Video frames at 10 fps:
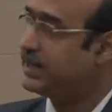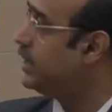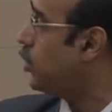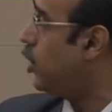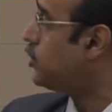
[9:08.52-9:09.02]
and
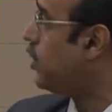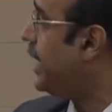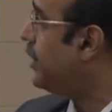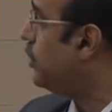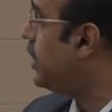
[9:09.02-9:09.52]
this also
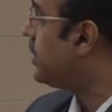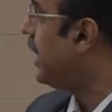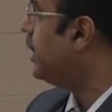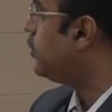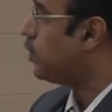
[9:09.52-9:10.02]
led to this
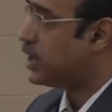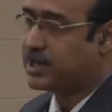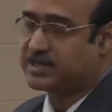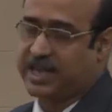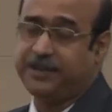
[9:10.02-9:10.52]
English
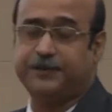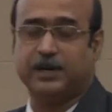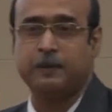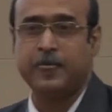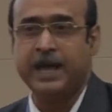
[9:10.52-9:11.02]
word
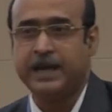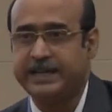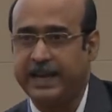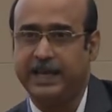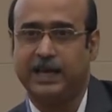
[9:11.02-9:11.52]
cipher,
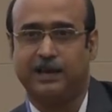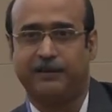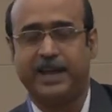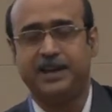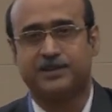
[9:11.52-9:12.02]
telling a
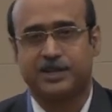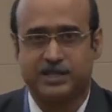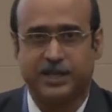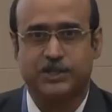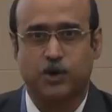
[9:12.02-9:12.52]
very
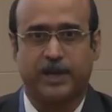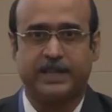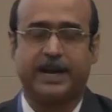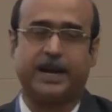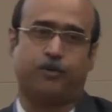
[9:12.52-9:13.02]
interesting story
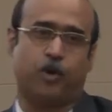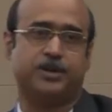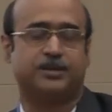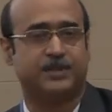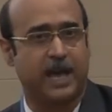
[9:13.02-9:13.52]
that at a
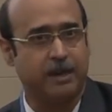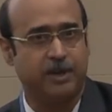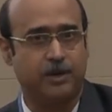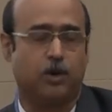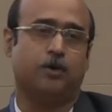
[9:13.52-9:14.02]
point of time
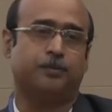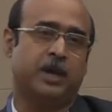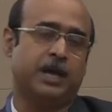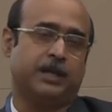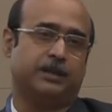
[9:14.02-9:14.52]
in
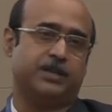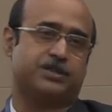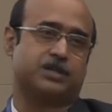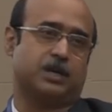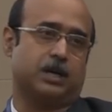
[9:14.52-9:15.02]
Europe,
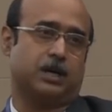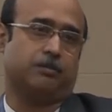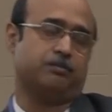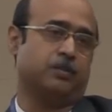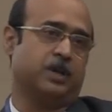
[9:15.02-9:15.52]
this uh,
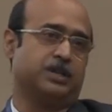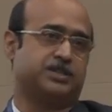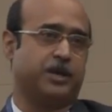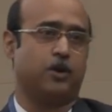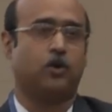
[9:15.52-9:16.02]

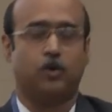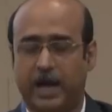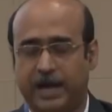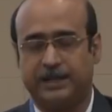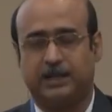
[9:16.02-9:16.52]
zero
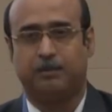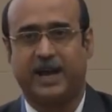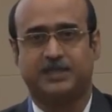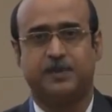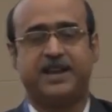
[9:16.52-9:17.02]
and the
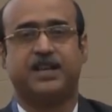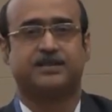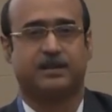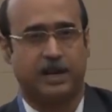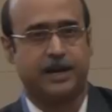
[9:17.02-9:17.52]

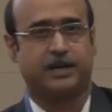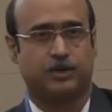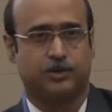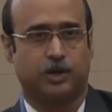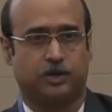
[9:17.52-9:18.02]
mathematics related
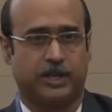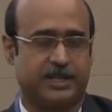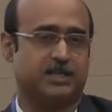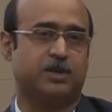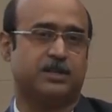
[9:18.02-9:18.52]
to zero, the
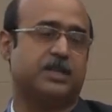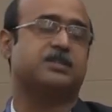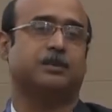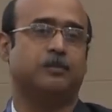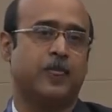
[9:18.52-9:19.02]
decimal
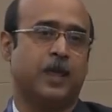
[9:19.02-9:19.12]
system,